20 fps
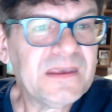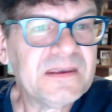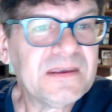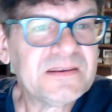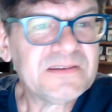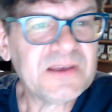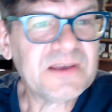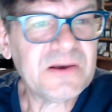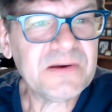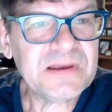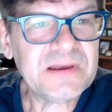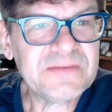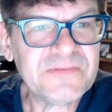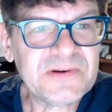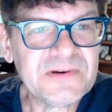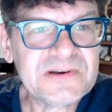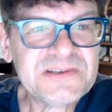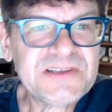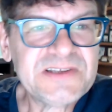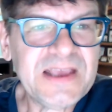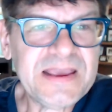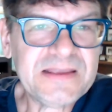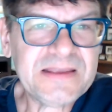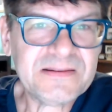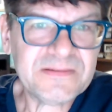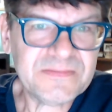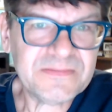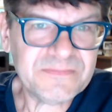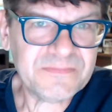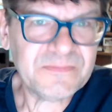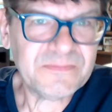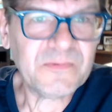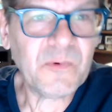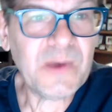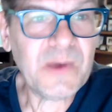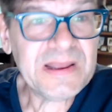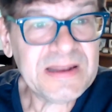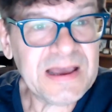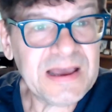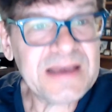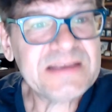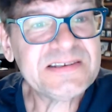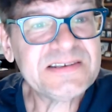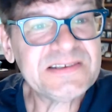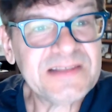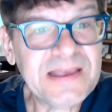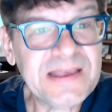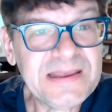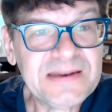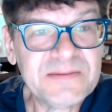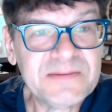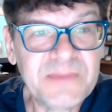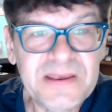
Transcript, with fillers: So at verse eight, when isolated,